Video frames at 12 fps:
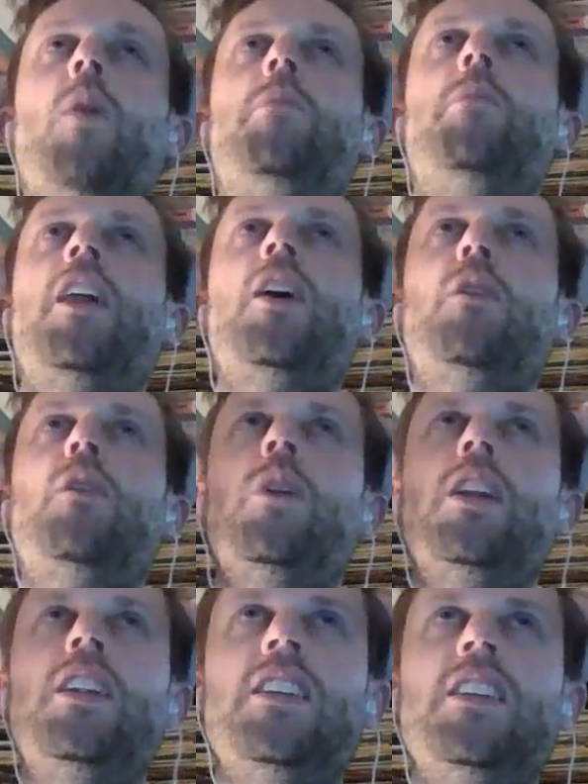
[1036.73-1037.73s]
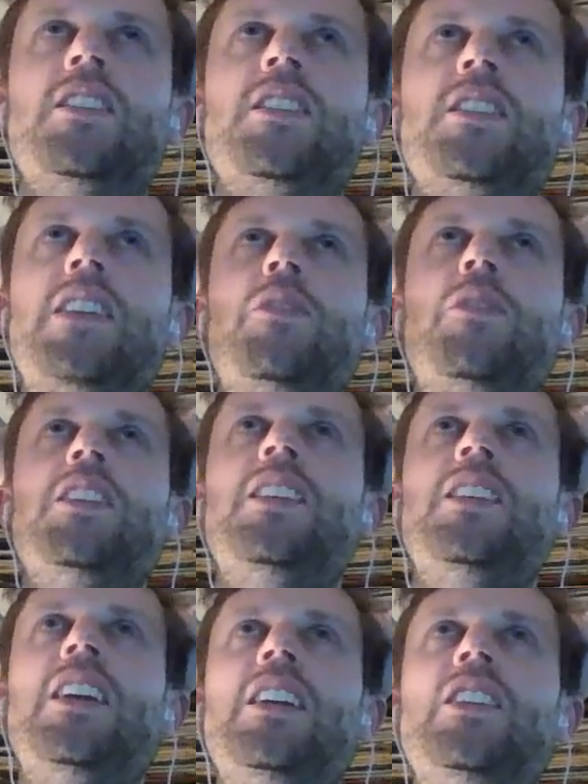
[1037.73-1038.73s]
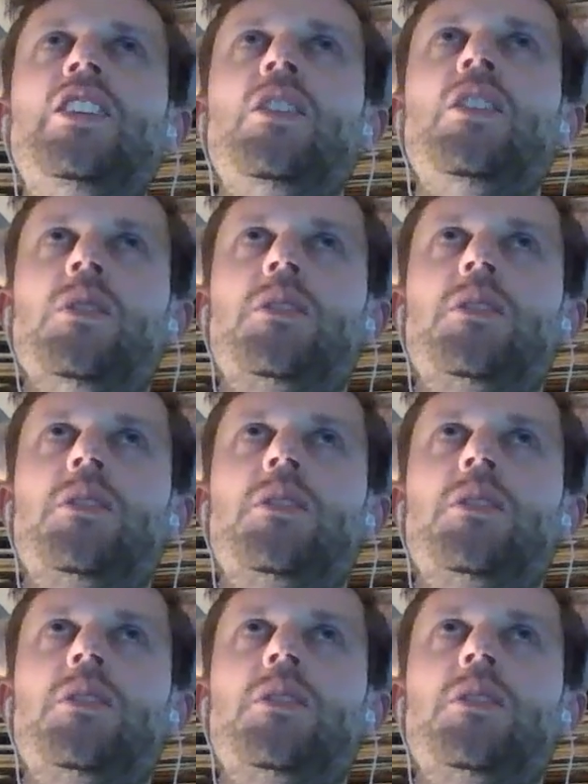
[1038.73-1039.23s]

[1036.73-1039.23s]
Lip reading: one playoff win in 17 years.